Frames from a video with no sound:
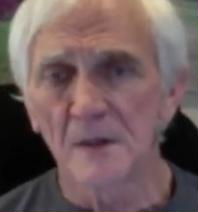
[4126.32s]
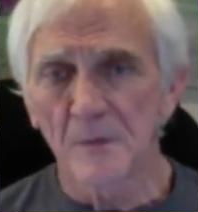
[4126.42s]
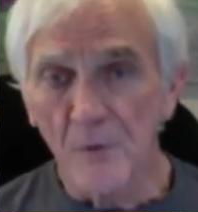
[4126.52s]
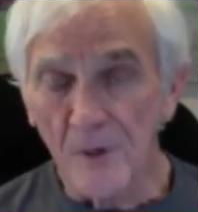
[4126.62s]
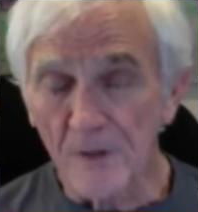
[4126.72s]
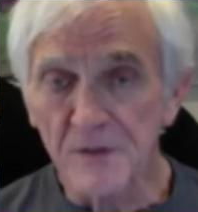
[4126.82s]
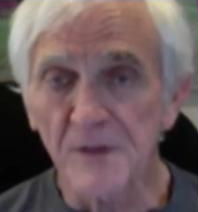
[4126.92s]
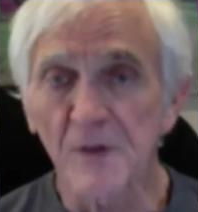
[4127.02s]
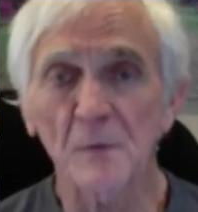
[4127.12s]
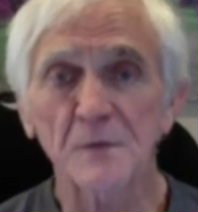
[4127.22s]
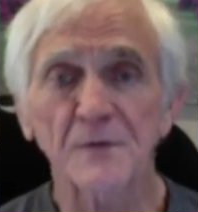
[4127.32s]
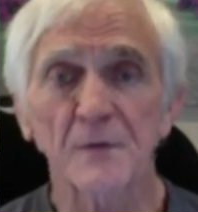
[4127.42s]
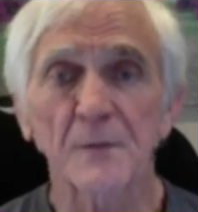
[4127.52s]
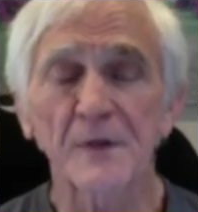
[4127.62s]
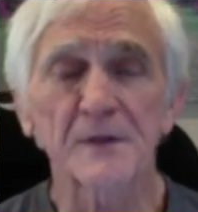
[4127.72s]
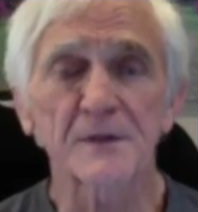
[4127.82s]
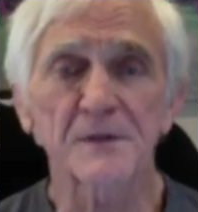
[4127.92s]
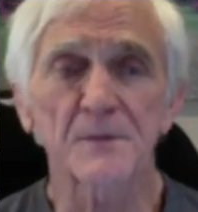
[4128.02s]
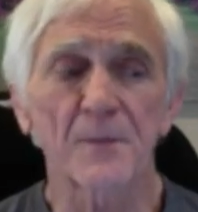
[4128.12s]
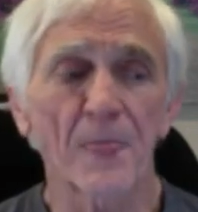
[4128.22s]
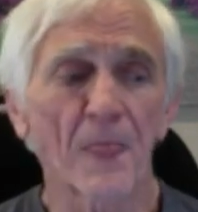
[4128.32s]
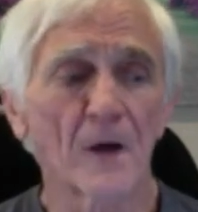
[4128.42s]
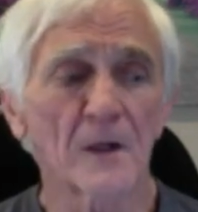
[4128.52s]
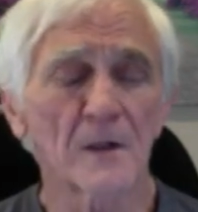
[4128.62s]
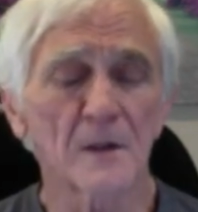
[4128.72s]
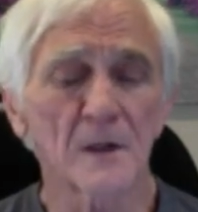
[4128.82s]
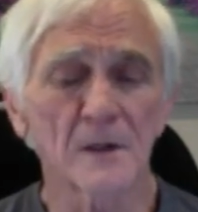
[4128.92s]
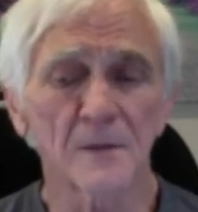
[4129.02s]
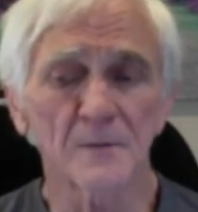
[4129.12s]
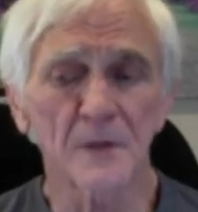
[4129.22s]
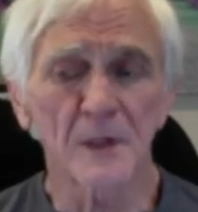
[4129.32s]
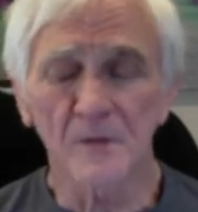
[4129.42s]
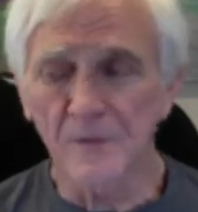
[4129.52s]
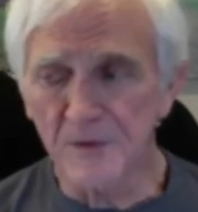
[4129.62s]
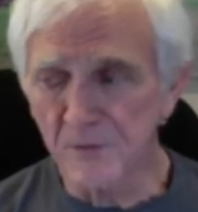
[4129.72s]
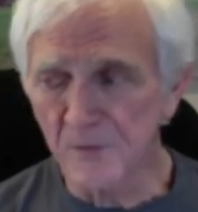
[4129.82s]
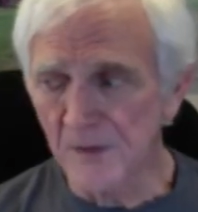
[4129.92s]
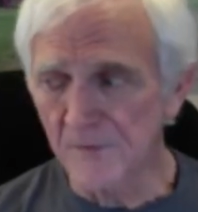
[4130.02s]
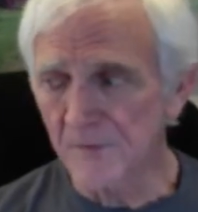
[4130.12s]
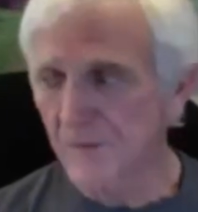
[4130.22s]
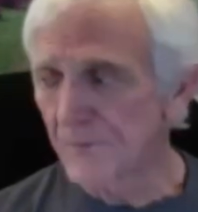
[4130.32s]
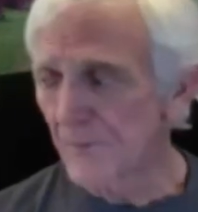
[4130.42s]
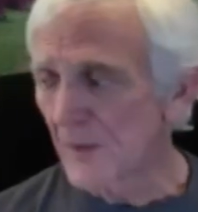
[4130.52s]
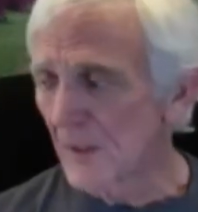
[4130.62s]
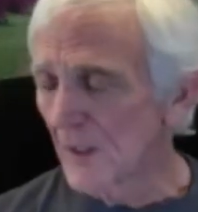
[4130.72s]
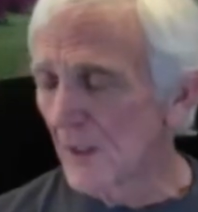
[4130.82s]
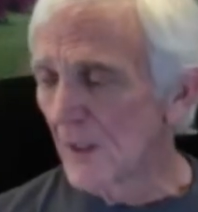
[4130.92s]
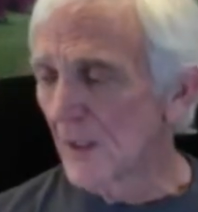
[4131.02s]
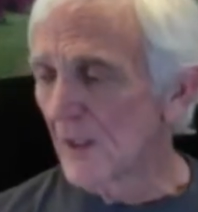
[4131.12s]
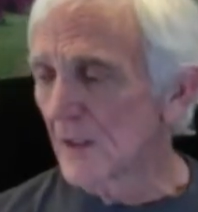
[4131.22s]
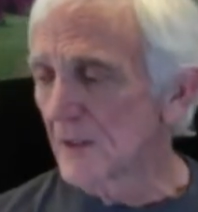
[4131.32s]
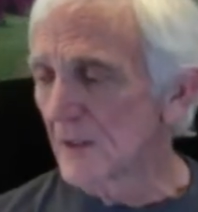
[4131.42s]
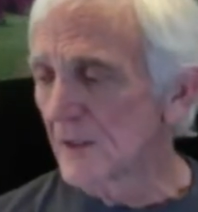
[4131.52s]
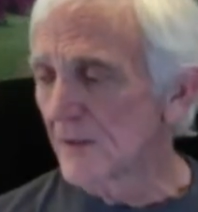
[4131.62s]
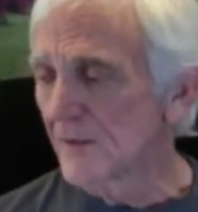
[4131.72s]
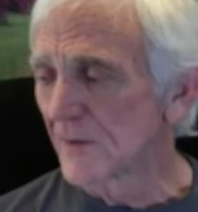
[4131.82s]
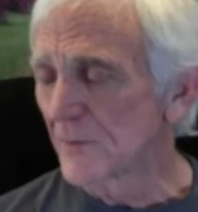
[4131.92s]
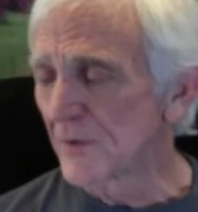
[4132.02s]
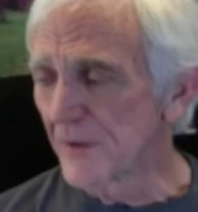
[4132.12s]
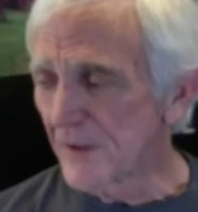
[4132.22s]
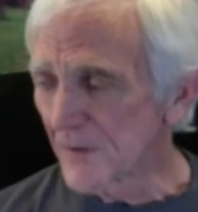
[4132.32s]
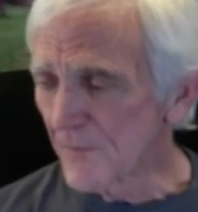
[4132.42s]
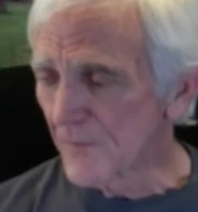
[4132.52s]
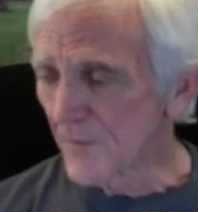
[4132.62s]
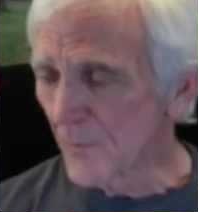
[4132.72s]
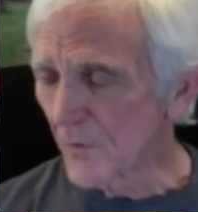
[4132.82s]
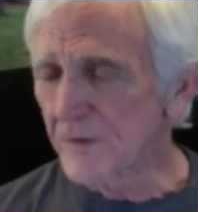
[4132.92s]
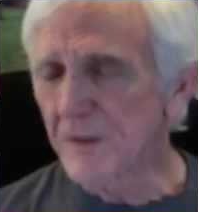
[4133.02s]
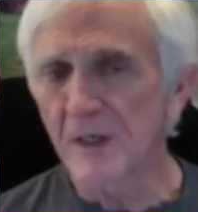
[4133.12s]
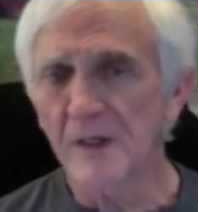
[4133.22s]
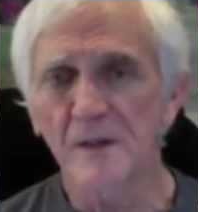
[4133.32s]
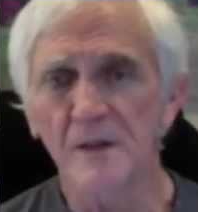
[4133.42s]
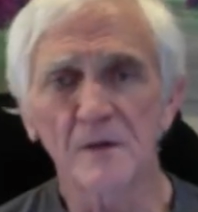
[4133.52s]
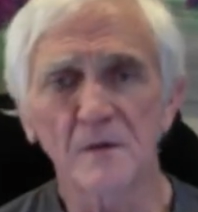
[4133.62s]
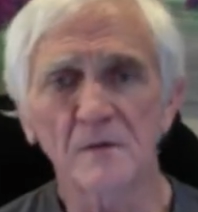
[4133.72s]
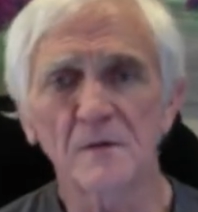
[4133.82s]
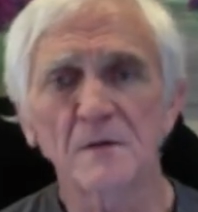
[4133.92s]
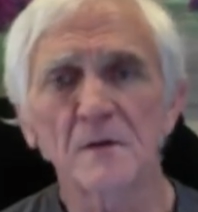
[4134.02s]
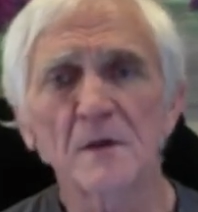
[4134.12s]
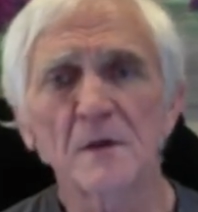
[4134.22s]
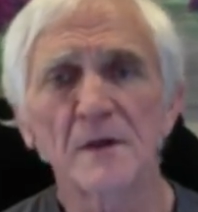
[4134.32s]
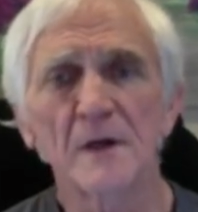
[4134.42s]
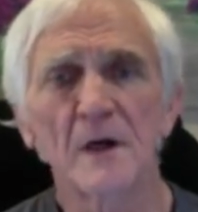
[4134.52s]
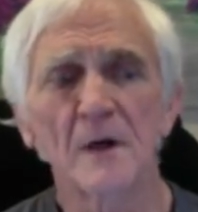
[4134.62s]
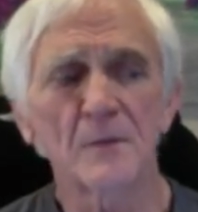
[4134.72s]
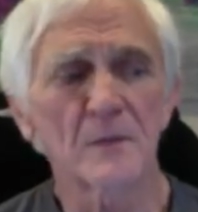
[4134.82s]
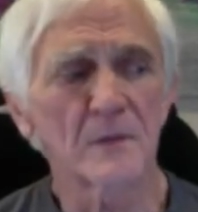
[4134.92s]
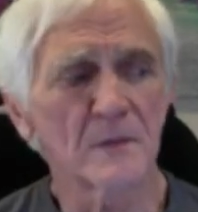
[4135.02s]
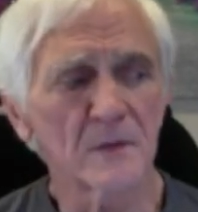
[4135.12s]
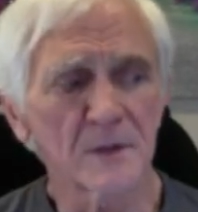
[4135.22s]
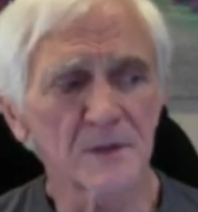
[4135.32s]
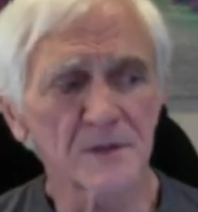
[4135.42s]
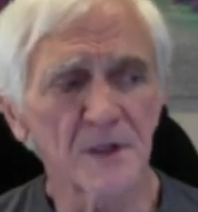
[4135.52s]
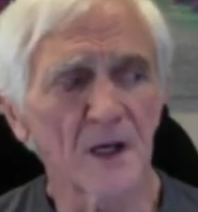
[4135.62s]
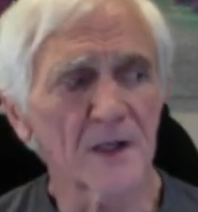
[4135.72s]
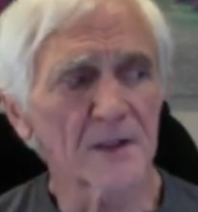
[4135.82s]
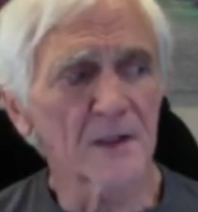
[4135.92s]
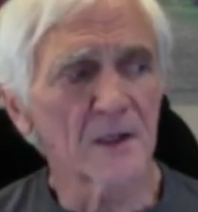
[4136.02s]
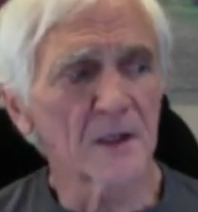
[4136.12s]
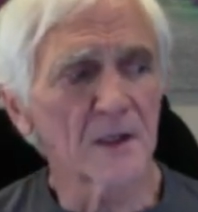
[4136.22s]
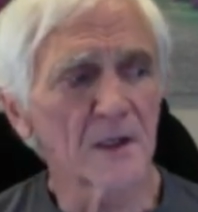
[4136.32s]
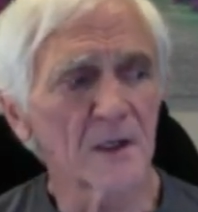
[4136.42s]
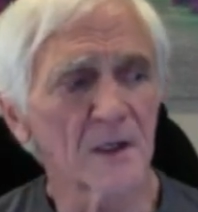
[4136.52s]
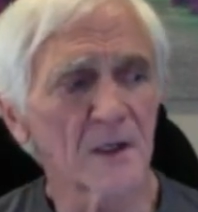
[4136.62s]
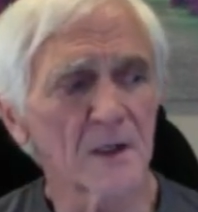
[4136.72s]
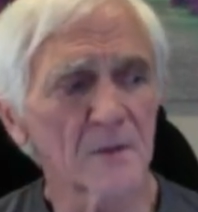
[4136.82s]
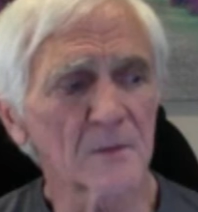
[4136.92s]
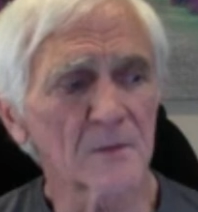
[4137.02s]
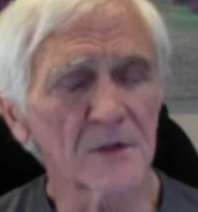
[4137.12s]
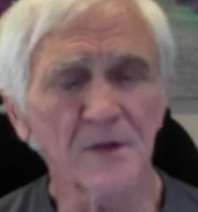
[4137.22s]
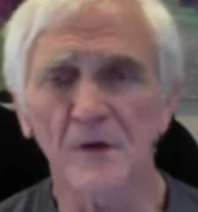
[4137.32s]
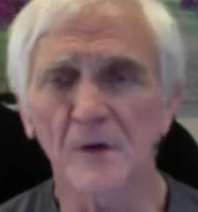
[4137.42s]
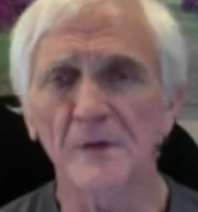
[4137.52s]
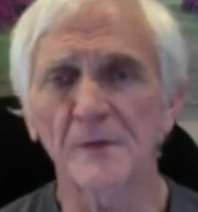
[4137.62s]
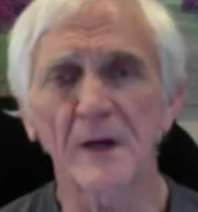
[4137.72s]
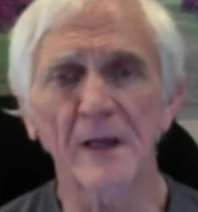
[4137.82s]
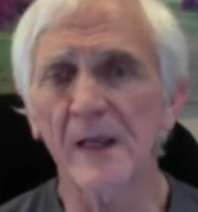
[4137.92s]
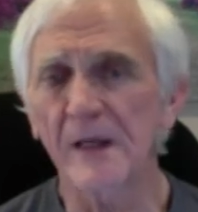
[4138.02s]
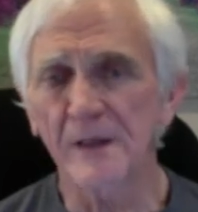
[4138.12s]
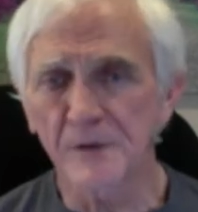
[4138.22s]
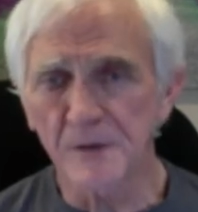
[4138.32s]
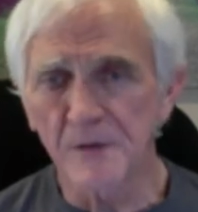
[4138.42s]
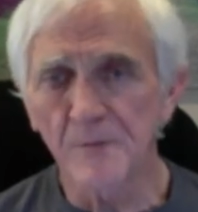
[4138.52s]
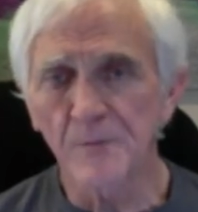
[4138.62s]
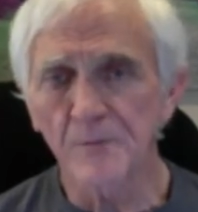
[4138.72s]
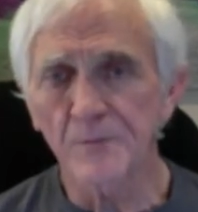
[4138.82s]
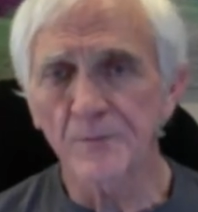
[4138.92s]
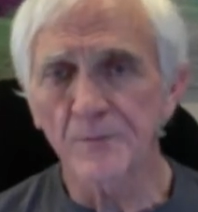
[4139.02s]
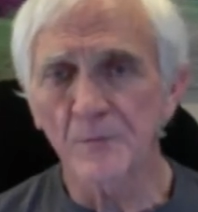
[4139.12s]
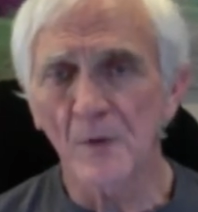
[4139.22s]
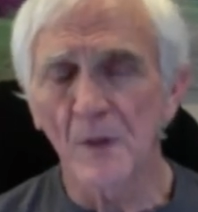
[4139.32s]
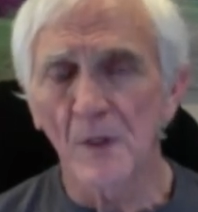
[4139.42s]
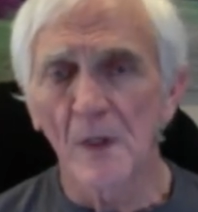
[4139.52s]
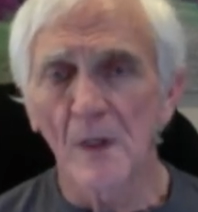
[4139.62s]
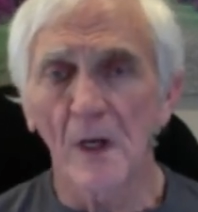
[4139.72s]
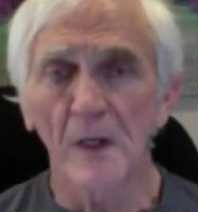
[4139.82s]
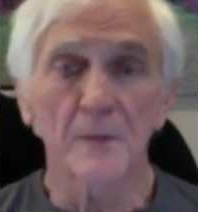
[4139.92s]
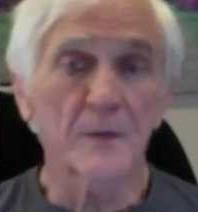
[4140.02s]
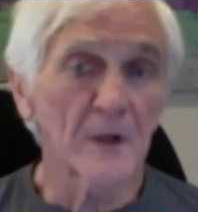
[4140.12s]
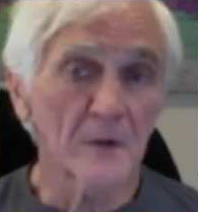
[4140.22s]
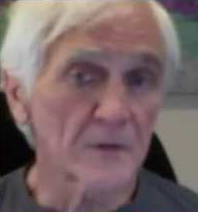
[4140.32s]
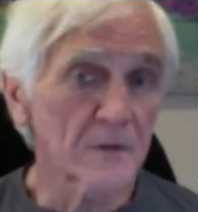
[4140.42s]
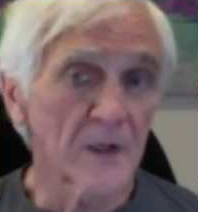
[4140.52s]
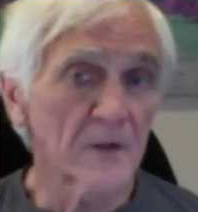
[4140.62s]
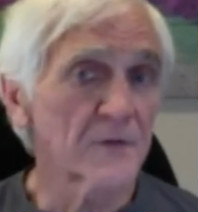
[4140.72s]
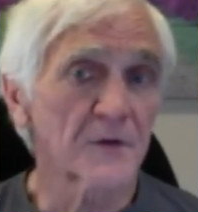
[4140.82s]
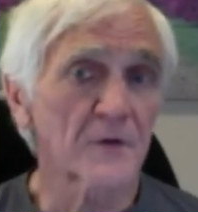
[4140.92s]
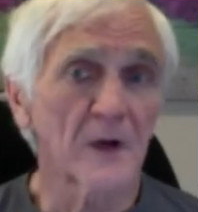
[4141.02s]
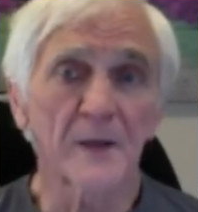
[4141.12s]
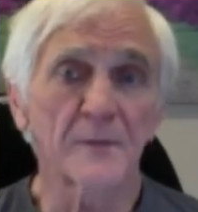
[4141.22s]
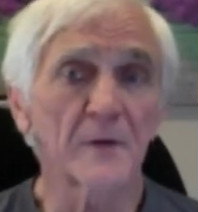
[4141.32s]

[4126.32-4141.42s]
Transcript: prayers and hopes for peace on a on an individual level, the beauty of the work that I do um, is not um, determined by age. I am an elder now of the tribe. I